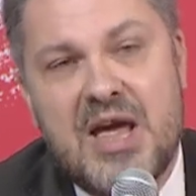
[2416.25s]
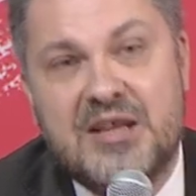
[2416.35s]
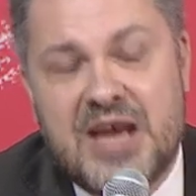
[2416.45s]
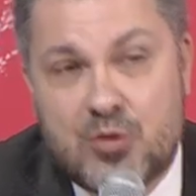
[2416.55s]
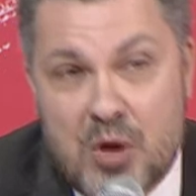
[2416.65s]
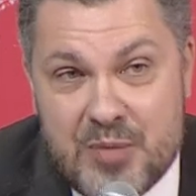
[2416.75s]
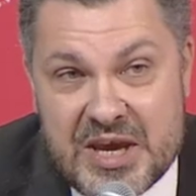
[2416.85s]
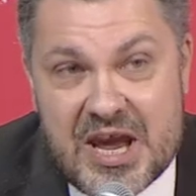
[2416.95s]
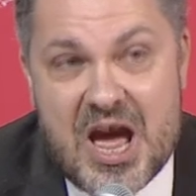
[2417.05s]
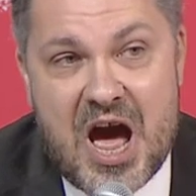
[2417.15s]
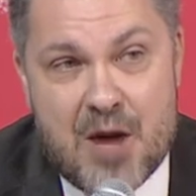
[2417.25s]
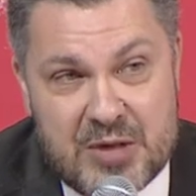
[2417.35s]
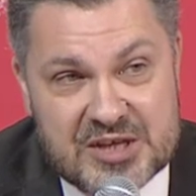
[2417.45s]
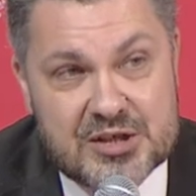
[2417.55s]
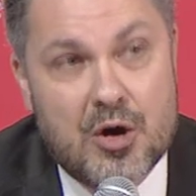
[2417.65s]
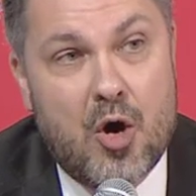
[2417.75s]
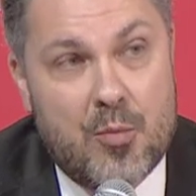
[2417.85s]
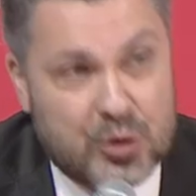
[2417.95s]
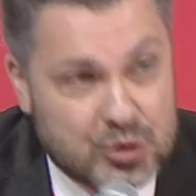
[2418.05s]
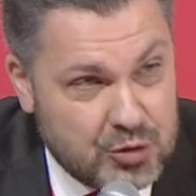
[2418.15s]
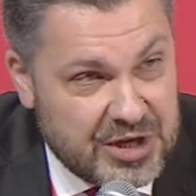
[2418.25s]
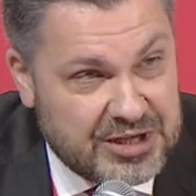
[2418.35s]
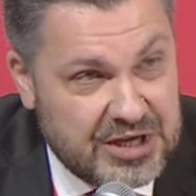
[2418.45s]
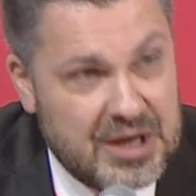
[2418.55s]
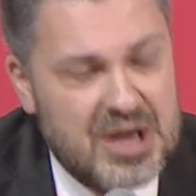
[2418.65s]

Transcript: it will be a missed opportunity.